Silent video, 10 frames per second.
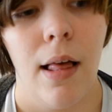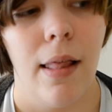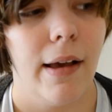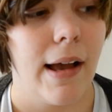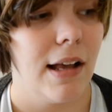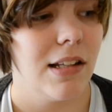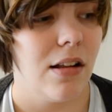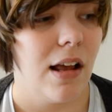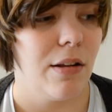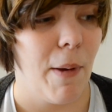Like, I
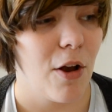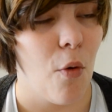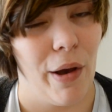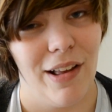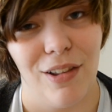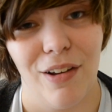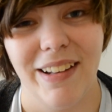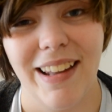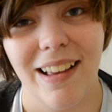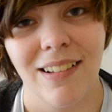spent quite a lot
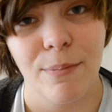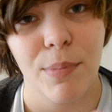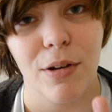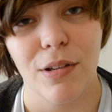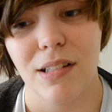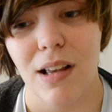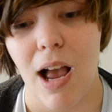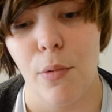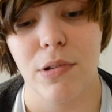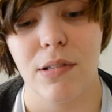in there because
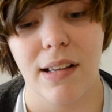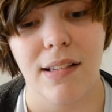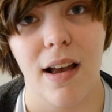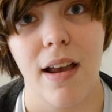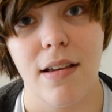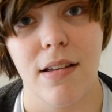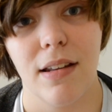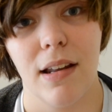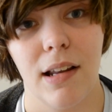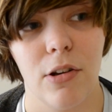I was excited
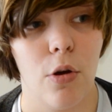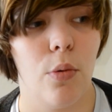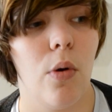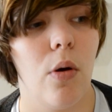and I know,